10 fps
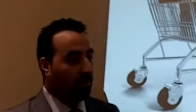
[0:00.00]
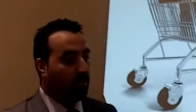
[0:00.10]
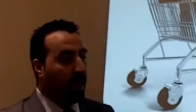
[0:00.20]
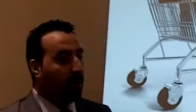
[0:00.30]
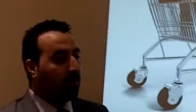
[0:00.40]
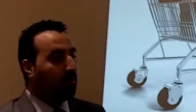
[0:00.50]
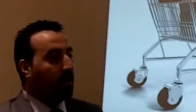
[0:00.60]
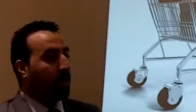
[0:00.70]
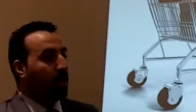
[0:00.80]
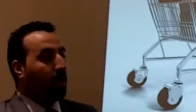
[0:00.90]
the bank
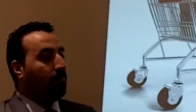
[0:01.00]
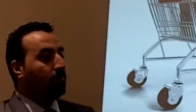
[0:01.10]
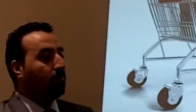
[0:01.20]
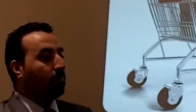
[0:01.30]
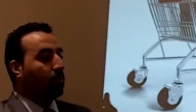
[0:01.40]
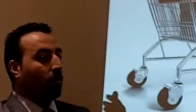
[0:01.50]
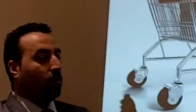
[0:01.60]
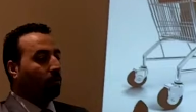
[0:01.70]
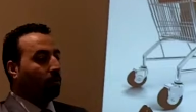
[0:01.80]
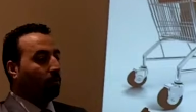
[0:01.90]
may come
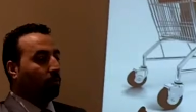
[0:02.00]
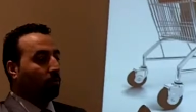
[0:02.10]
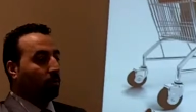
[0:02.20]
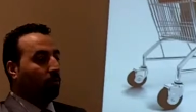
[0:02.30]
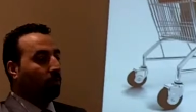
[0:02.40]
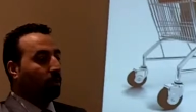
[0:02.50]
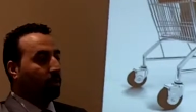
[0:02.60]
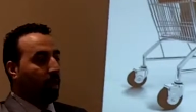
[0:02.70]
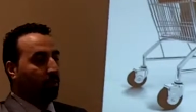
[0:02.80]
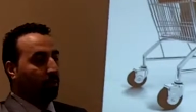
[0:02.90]
closer to
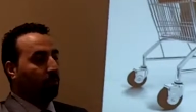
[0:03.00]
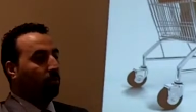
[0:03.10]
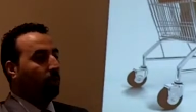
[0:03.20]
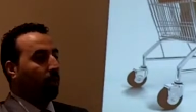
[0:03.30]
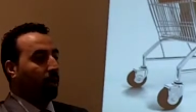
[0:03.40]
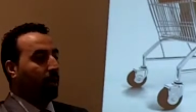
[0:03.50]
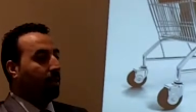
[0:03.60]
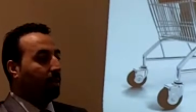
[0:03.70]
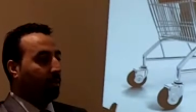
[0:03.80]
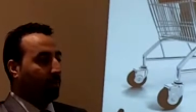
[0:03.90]
closing time and do
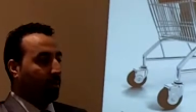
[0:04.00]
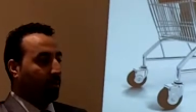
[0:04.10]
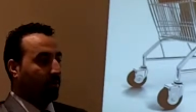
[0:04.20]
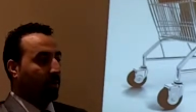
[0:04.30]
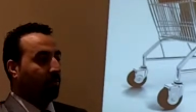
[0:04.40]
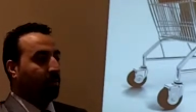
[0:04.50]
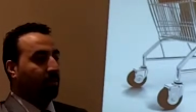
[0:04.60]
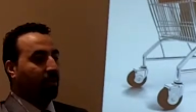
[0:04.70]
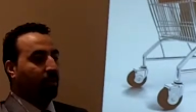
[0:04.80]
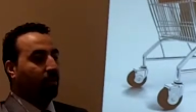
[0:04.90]
another appraisal and
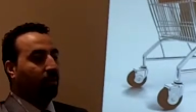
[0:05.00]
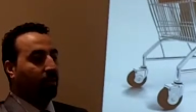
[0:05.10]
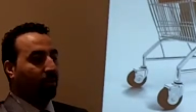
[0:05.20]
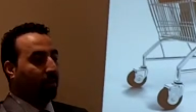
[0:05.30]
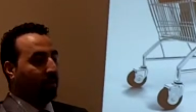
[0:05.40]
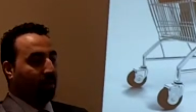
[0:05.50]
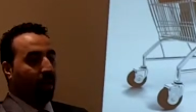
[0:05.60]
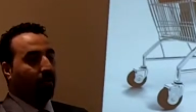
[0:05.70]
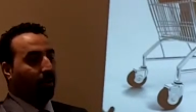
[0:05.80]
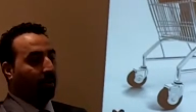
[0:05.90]
may say, you know what,
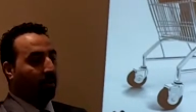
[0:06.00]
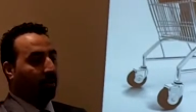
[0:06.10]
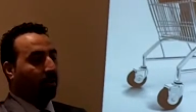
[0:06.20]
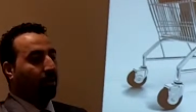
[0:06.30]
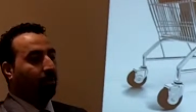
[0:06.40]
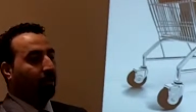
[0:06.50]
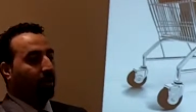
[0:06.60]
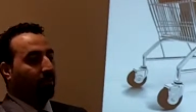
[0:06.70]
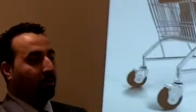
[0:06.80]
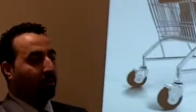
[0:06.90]
now I cannot give you
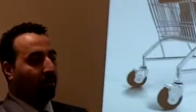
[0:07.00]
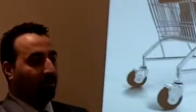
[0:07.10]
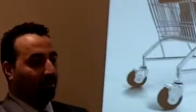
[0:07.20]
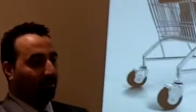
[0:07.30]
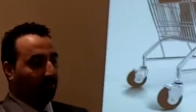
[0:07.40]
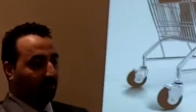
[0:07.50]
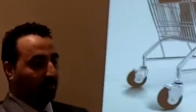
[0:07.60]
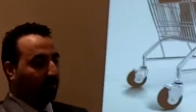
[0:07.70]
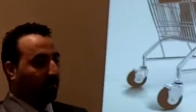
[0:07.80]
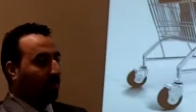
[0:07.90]
that much loan
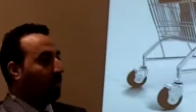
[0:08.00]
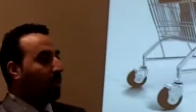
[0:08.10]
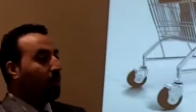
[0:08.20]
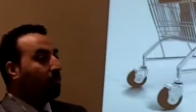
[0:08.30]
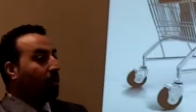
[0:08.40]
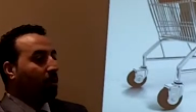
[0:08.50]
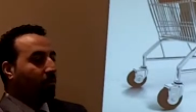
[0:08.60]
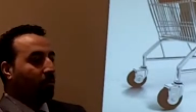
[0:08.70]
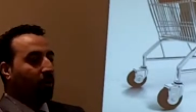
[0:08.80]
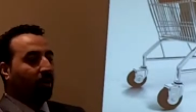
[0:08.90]

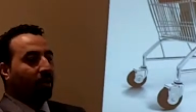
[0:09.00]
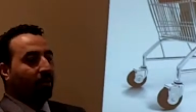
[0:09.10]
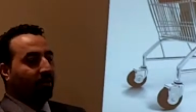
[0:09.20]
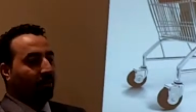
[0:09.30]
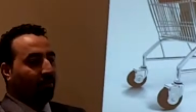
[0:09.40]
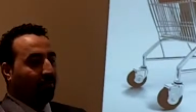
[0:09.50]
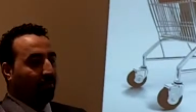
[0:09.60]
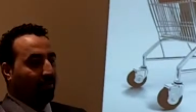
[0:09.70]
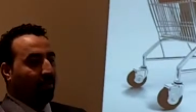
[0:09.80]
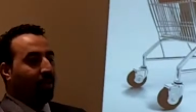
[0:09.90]
because the market has
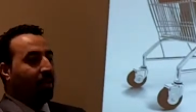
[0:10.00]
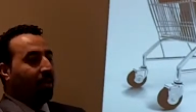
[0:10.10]
shifted.